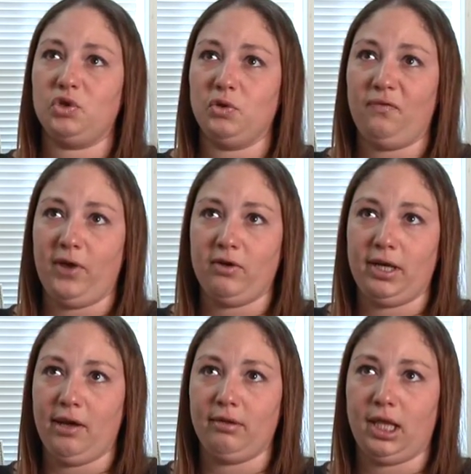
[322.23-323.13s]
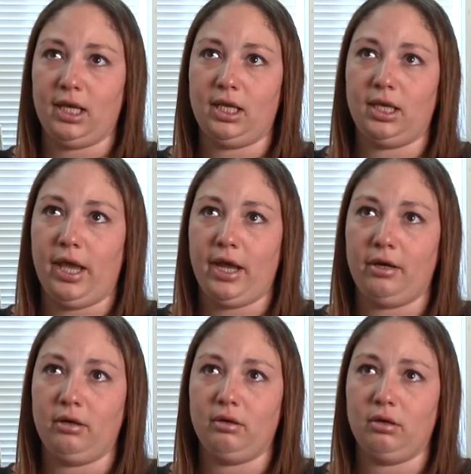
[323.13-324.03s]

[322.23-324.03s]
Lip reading: also found out that he had